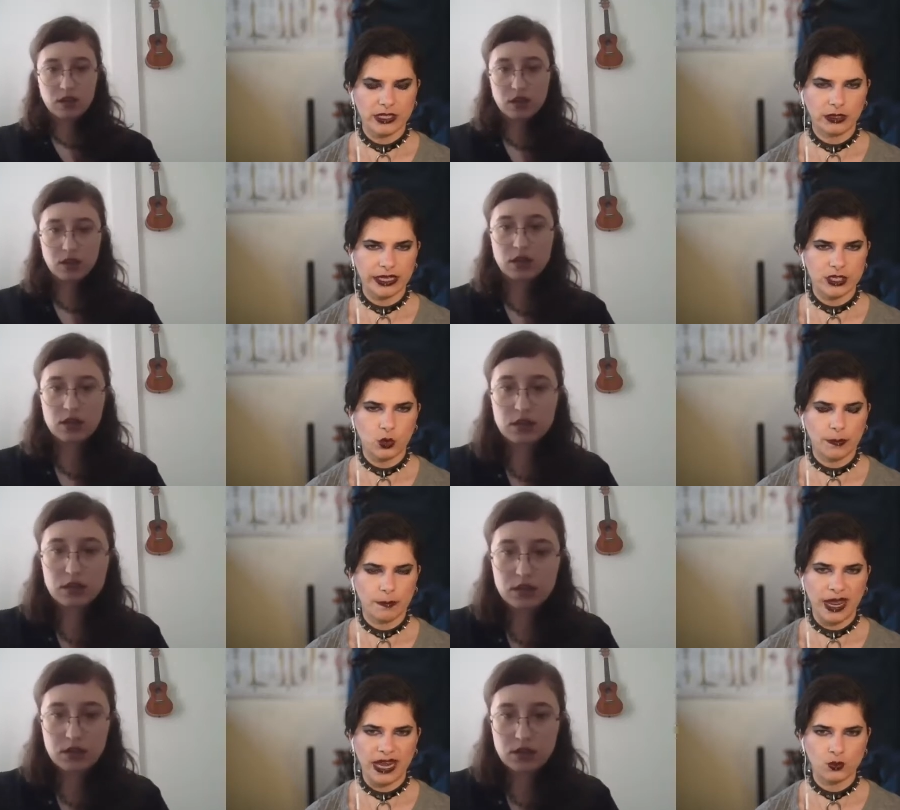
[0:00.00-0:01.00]
Speaker 1: unless you
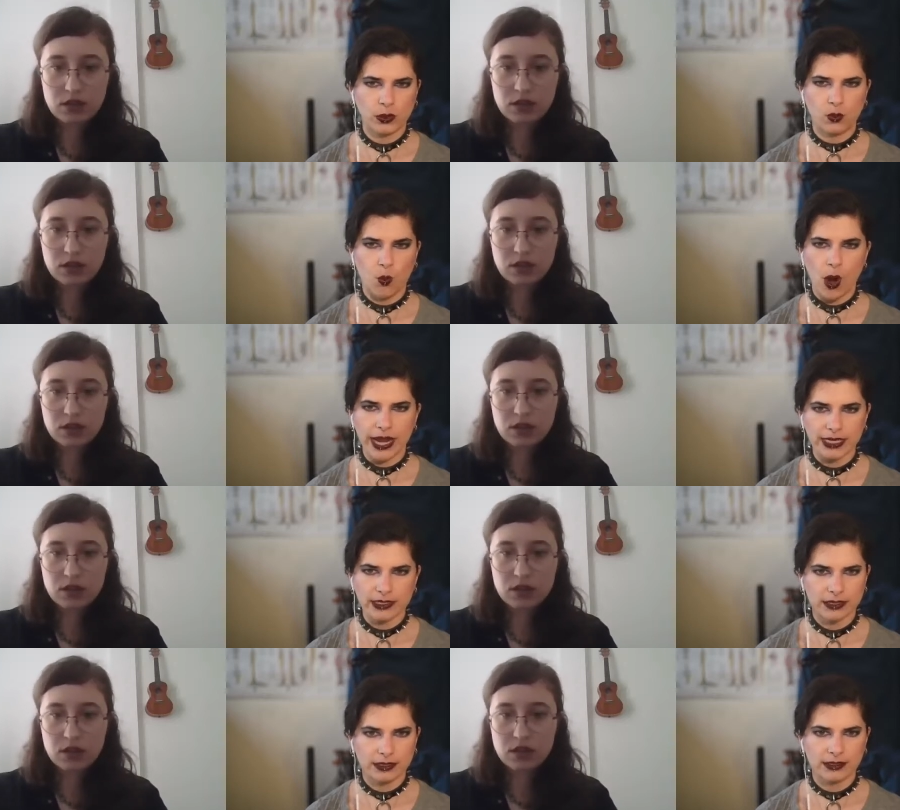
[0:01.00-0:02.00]
paint with
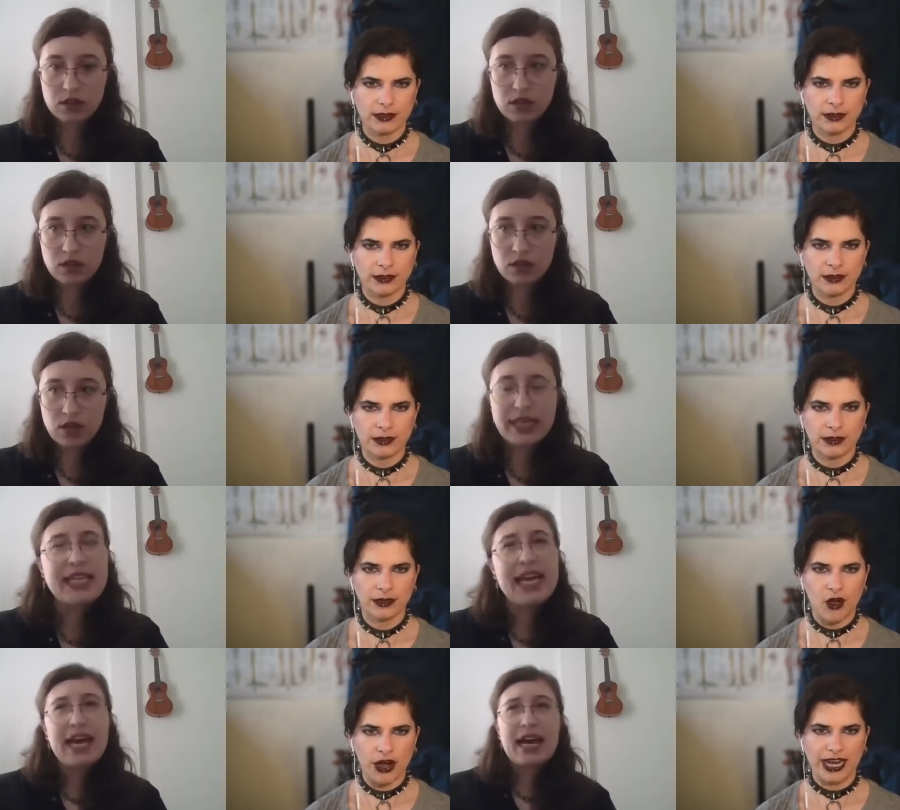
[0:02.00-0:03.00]
white
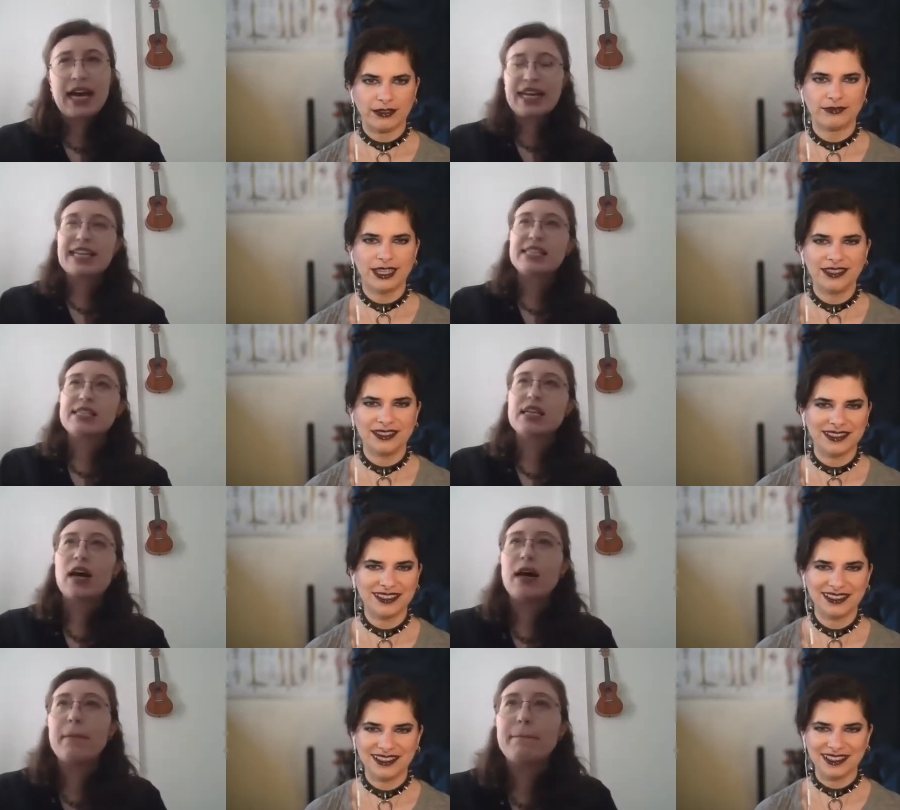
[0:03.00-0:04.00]
yeah it's
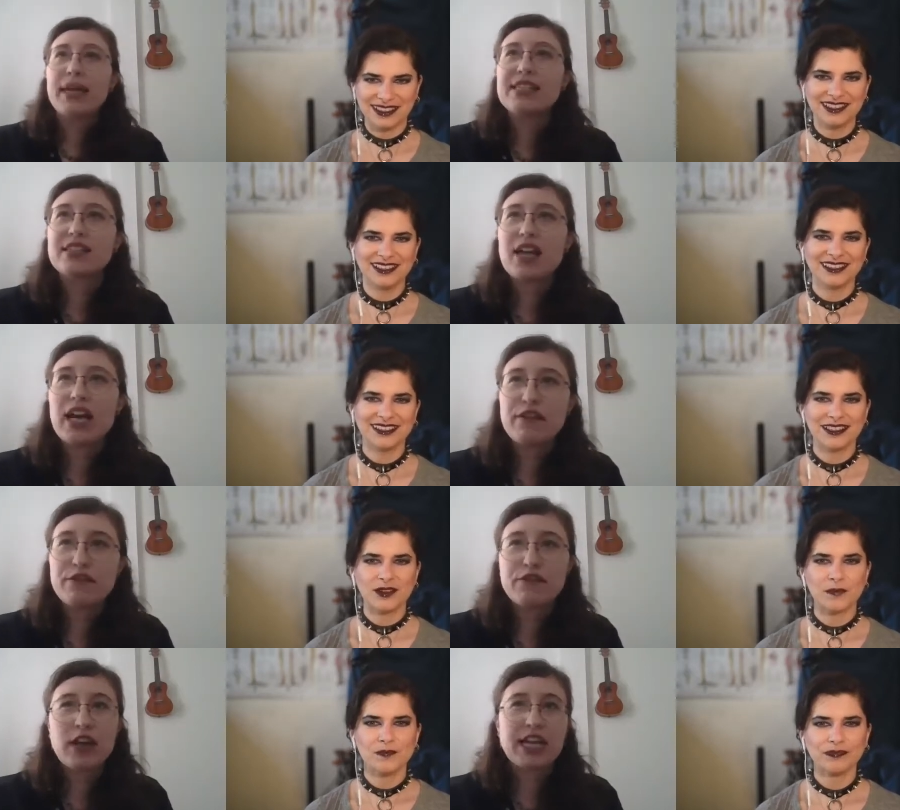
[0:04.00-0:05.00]
Speaker 2: um it's kind
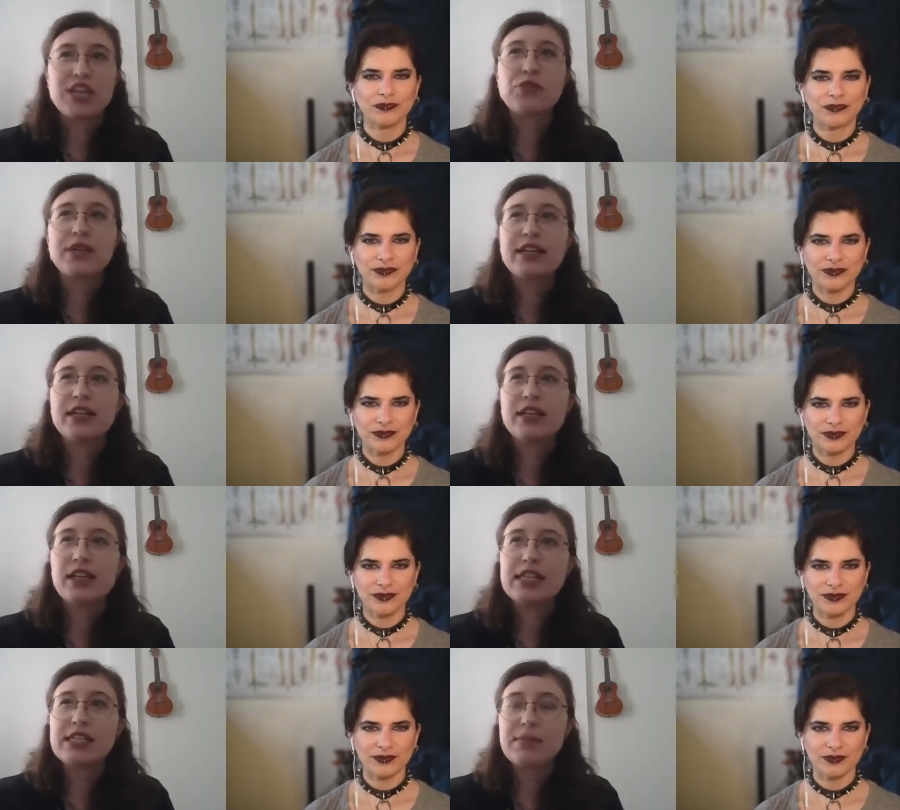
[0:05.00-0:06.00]
of funny you can
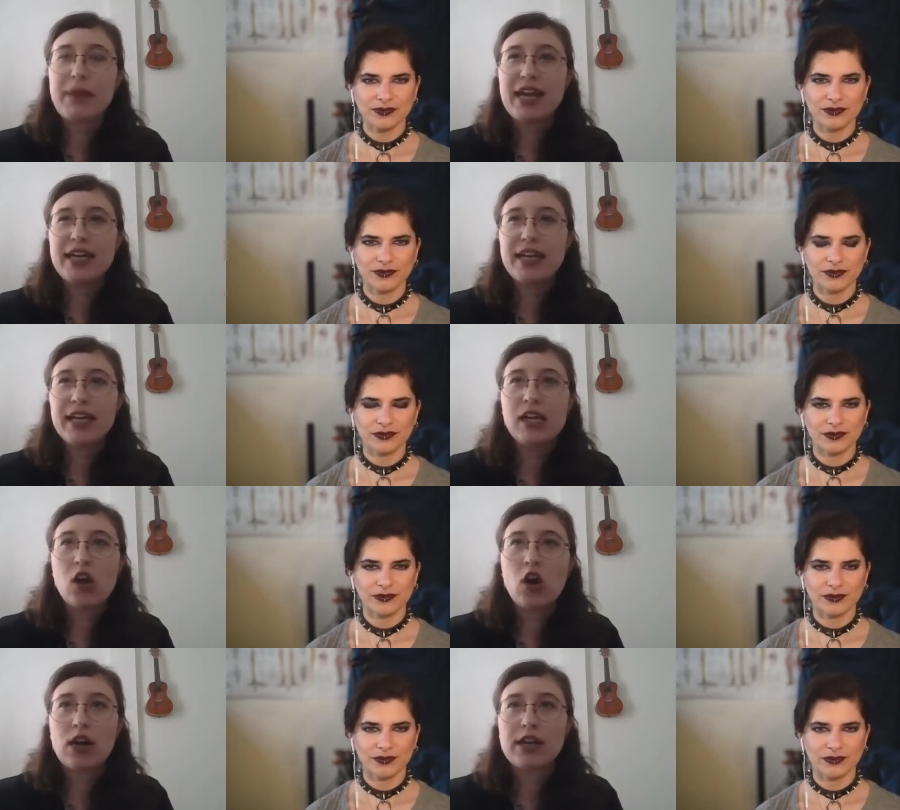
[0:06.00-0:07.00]
depending
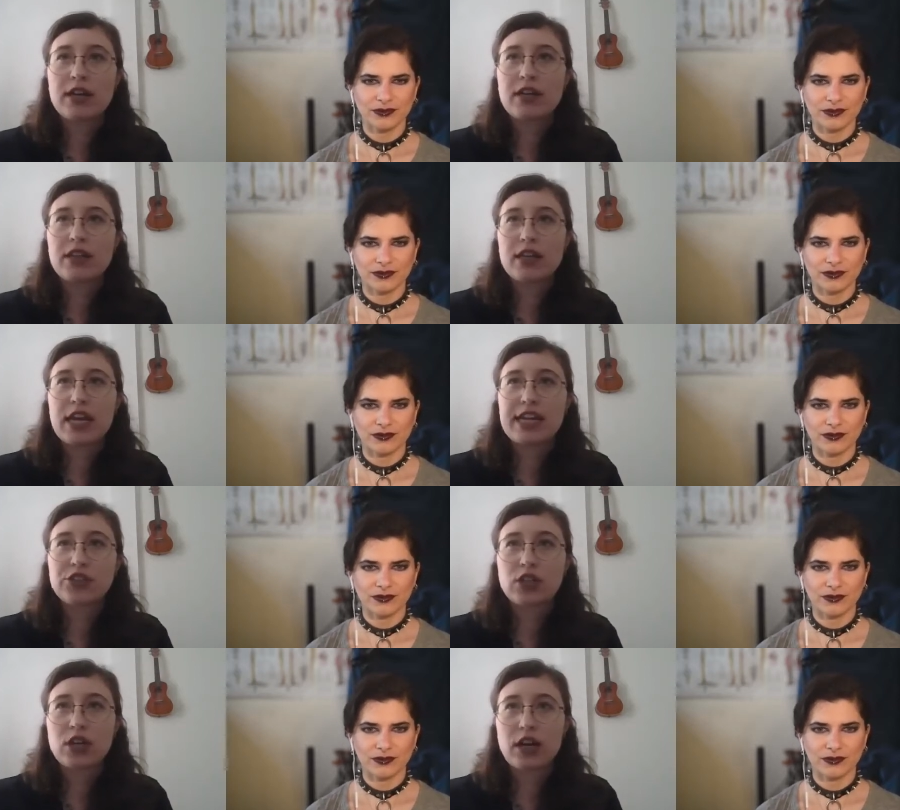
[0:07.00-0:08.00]
on the
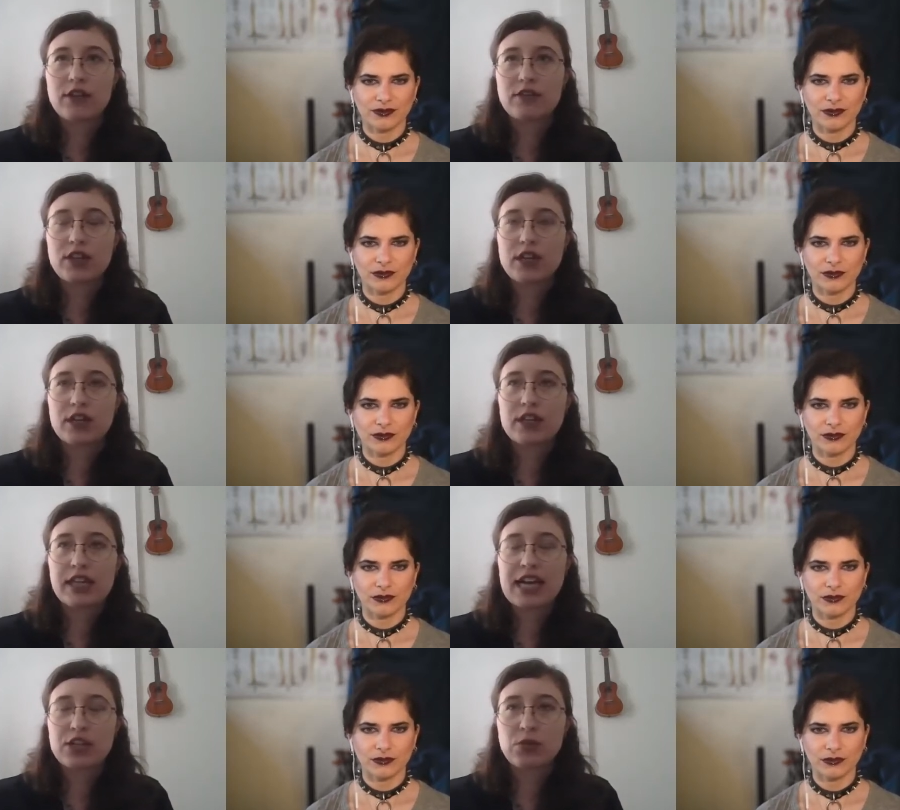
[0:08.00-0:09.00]
nature of the
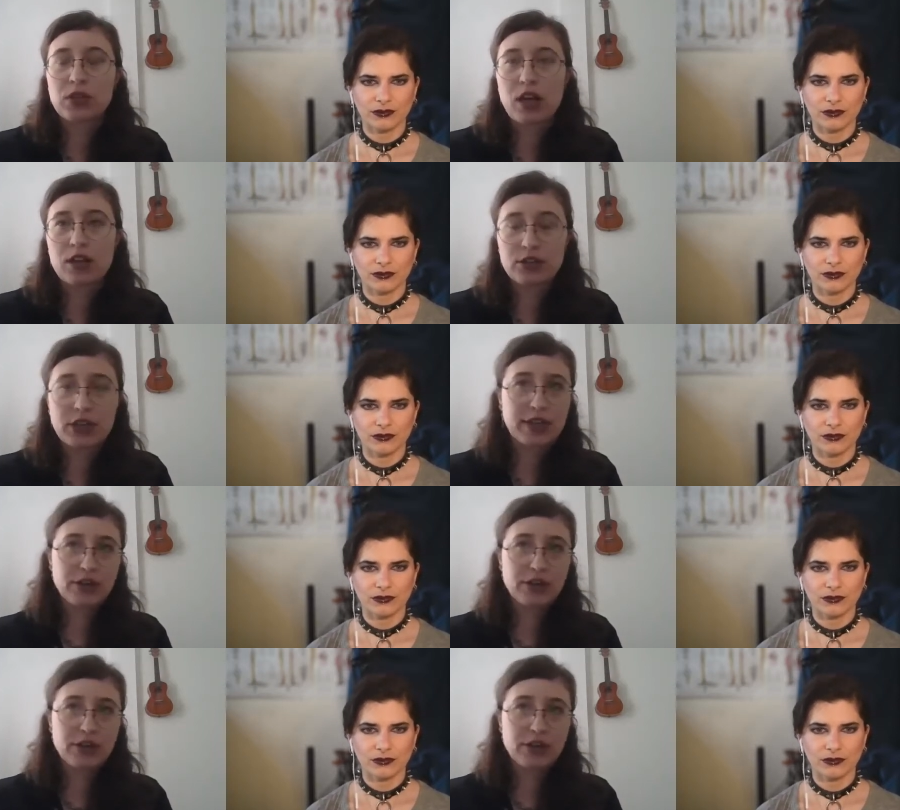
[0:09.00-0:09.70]
the actual color that